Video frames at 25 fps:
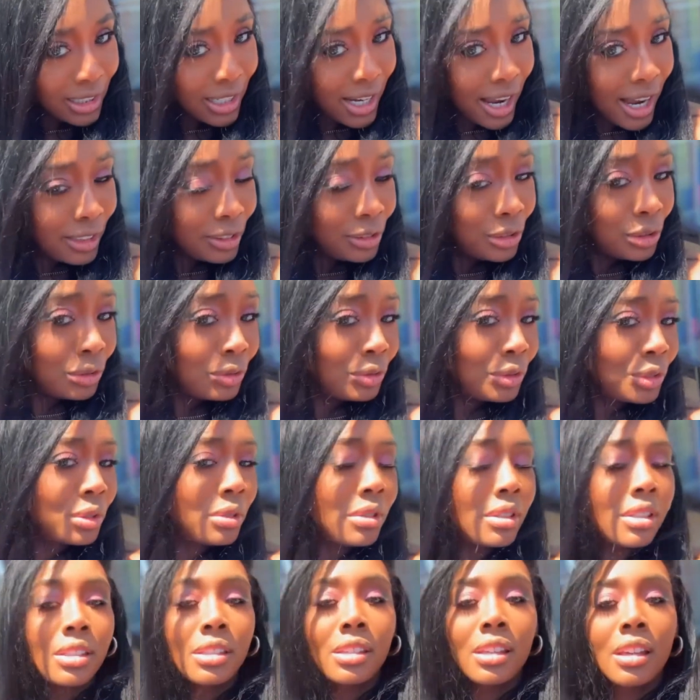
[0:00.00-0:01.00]
her phone for
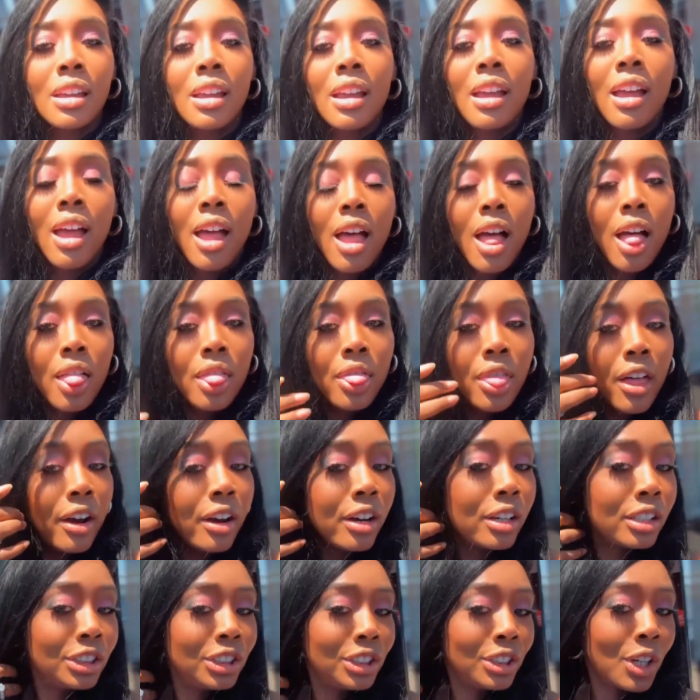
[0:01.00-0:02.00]
a live stream,
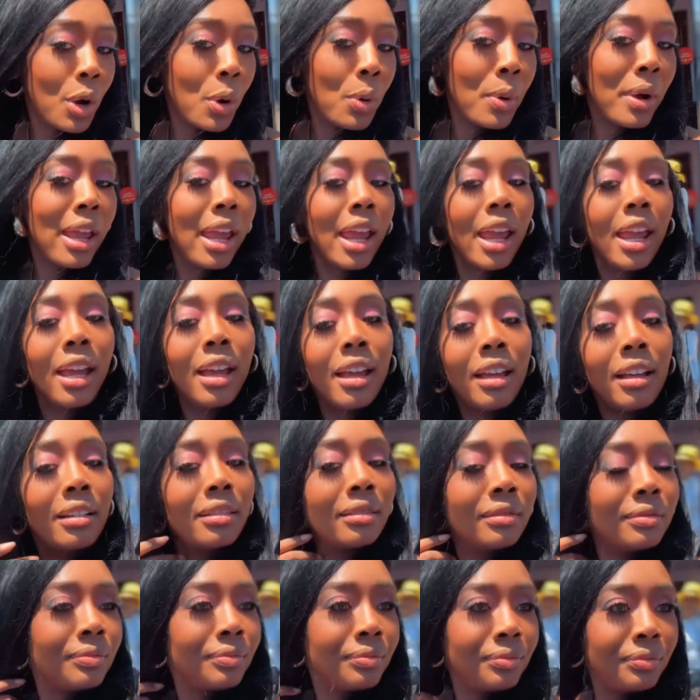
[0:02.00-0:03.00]
Erica stood outside the
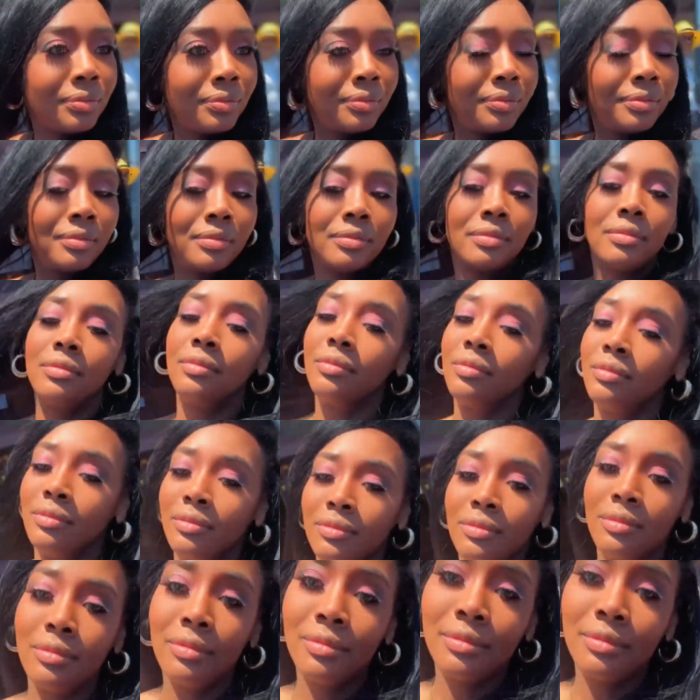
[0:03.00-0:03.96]
door, waiting for her